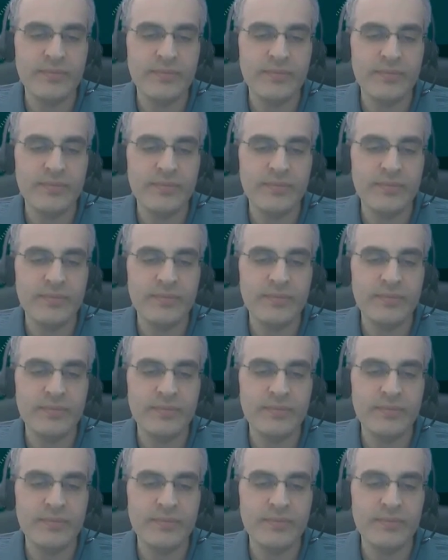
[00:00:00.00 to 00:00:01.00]

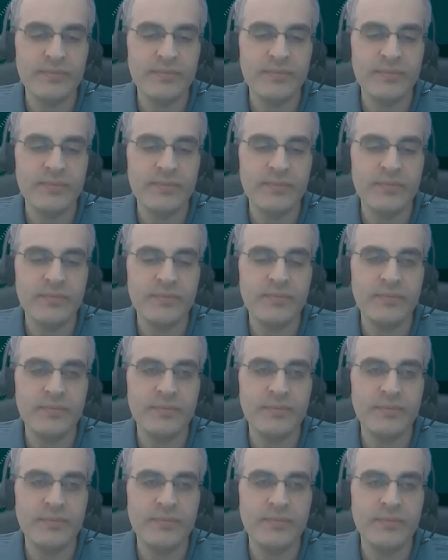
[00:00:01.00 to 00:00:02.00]

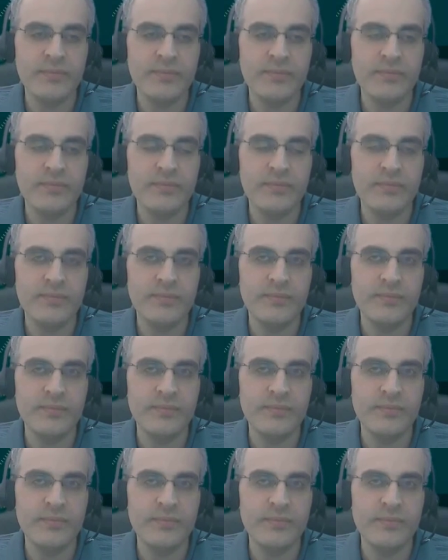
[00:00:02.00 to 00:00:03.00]

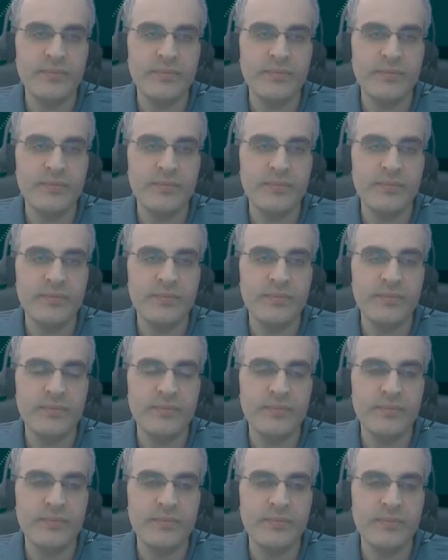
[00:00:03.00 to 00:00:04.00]

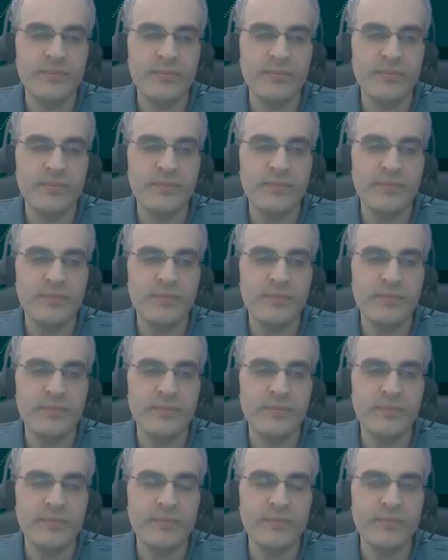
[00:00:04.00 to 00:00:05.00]

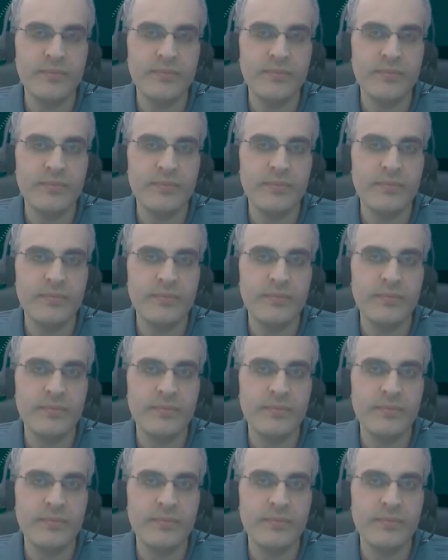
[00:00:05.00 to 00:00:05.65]
No words are spoken by the person on screen.